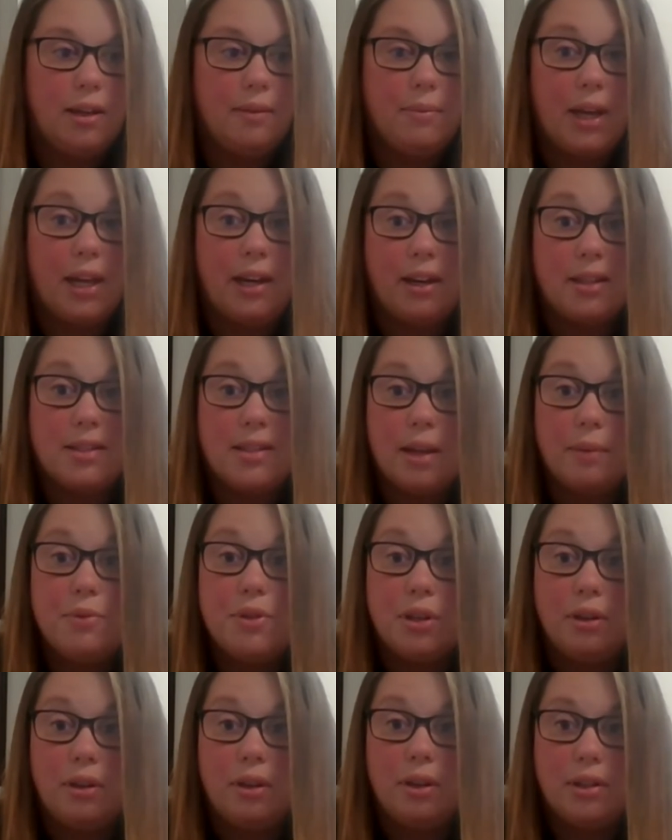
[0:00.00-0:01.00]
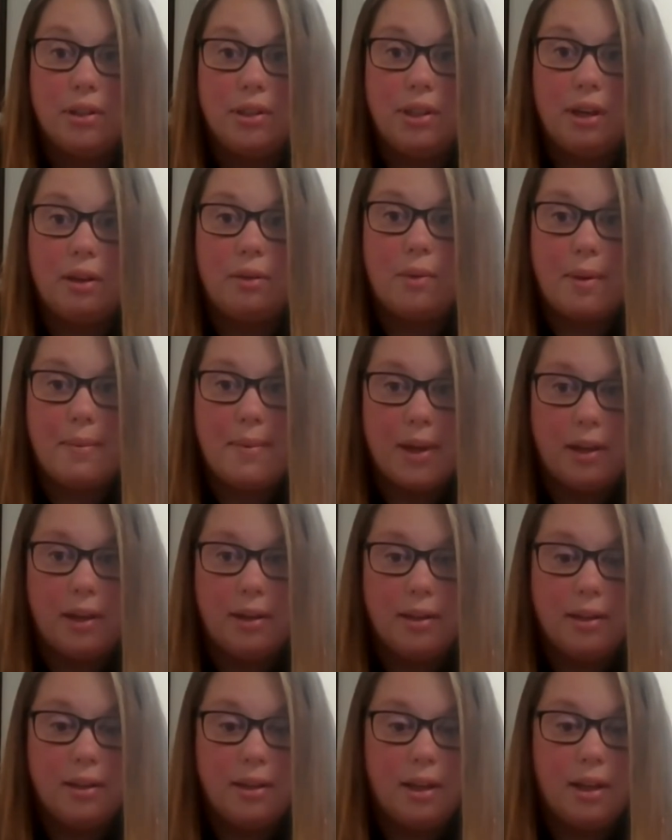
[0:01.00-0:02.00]
and exceptional young women
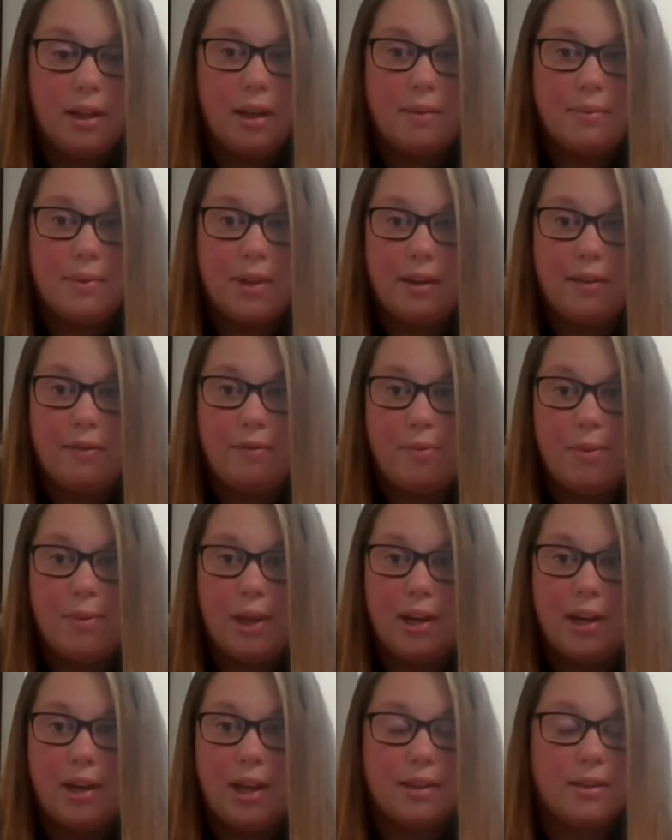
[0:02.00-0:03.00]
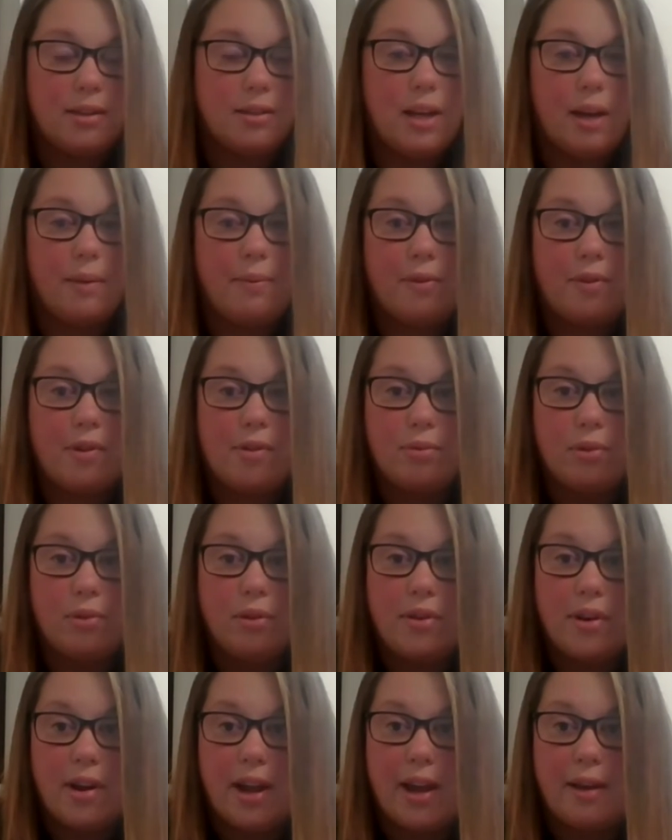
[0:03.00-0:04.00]
that have been at the top of our
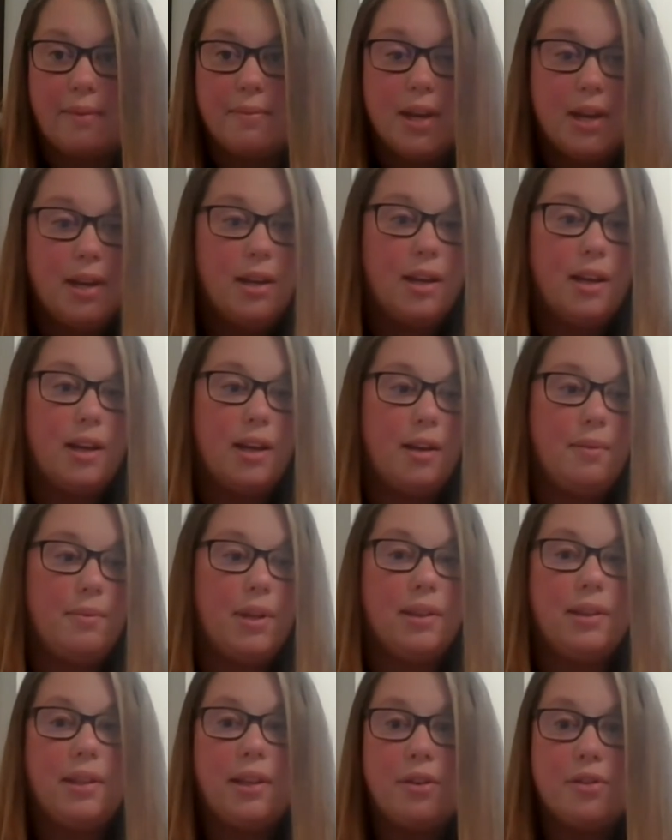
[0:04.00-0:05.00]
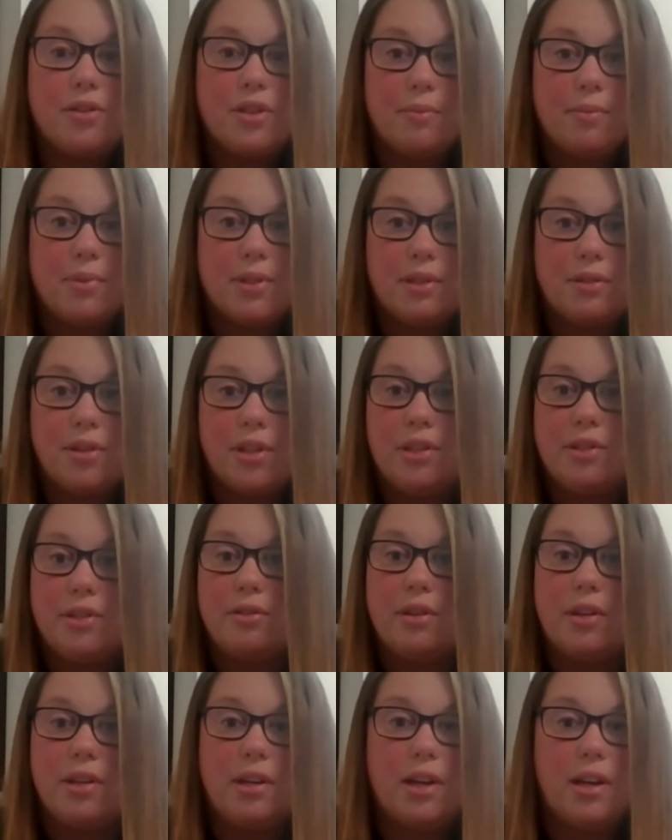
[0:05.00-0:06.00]
program in leadership positions
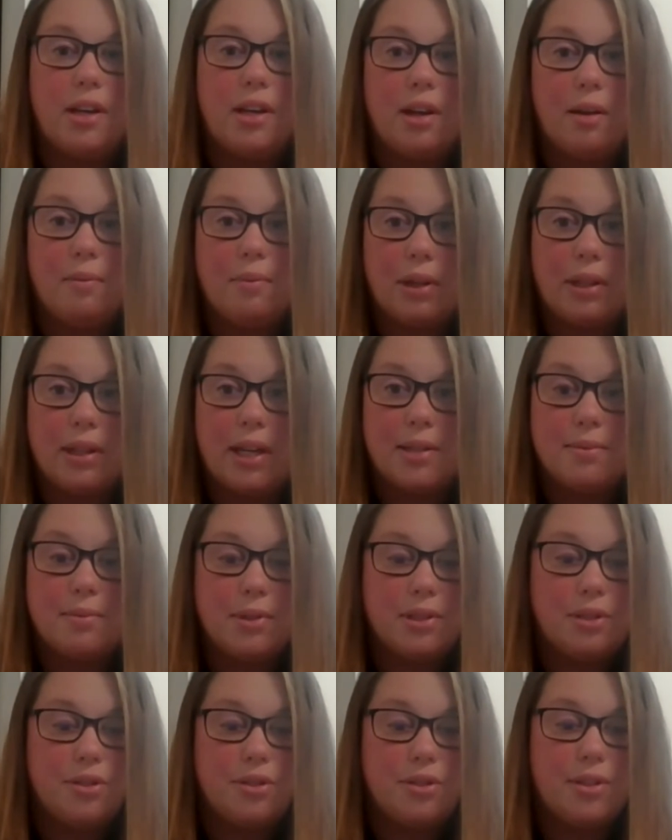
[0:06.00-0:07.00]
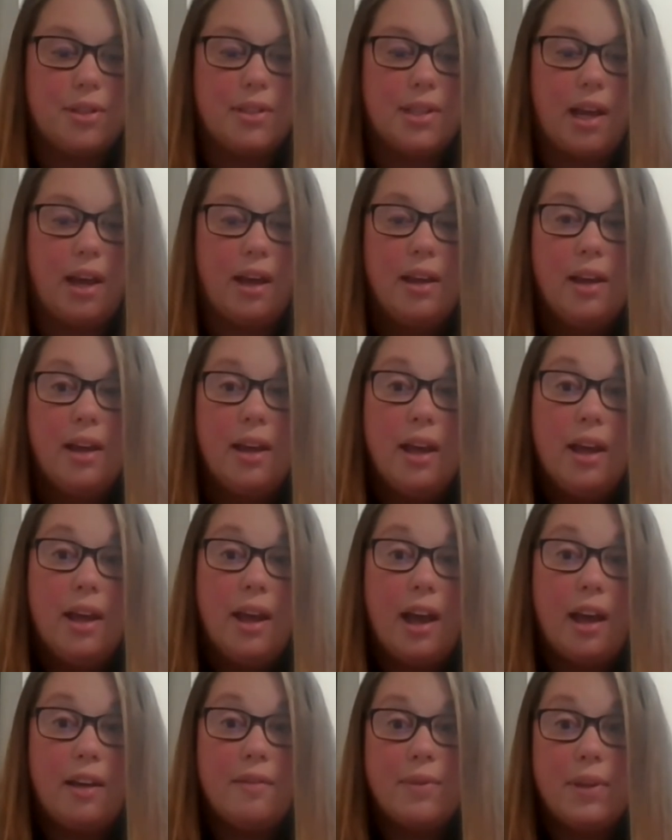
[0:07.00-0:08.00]
or in upper class positions that
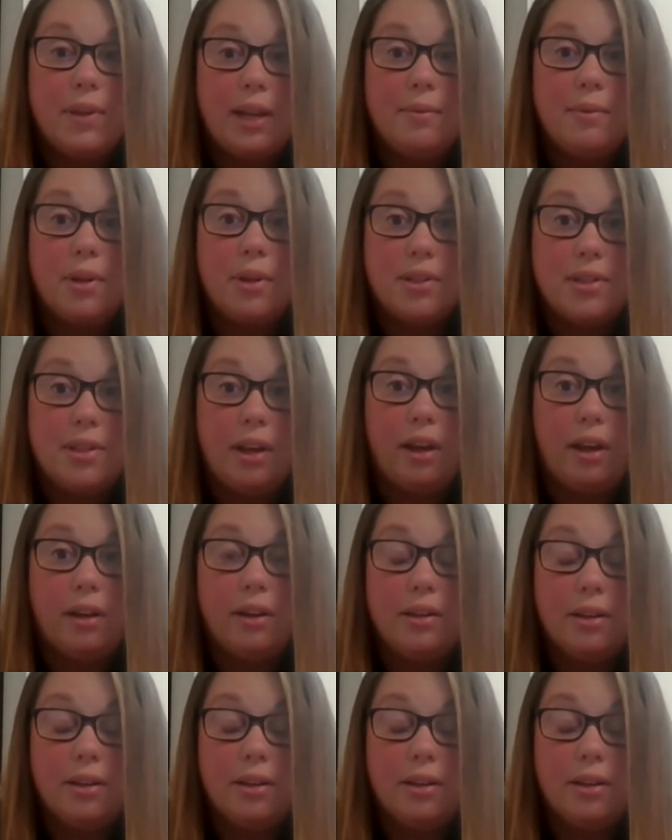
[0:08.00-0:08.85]
have been able to,